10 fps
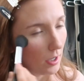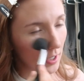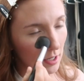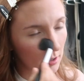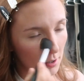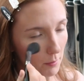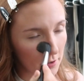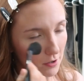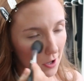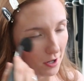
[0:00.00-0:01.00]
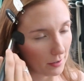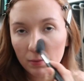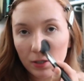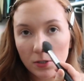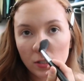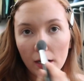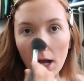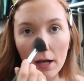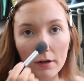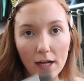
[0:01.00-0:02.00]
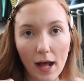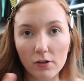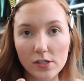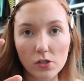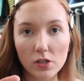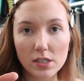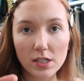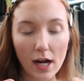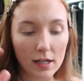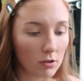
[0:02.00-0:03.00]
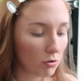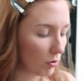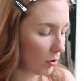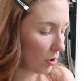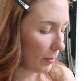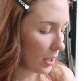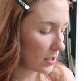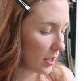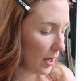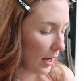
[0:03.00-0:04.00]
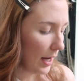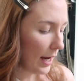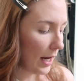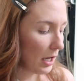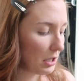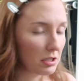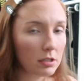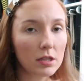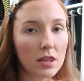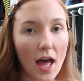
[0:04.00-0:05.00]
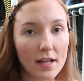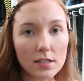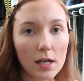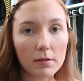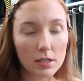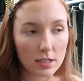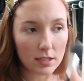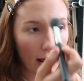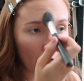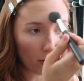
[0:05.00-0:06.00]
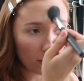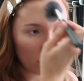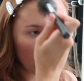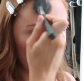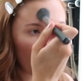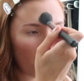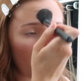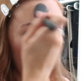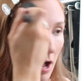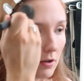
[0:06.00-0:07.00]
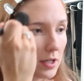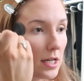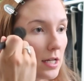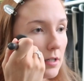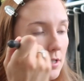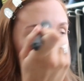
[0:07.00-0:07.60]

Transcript: I can't think of what they're called, but they're just like 100 calories. They're these tiny little granola bars, and that's like the snack I'll do, or I'll eat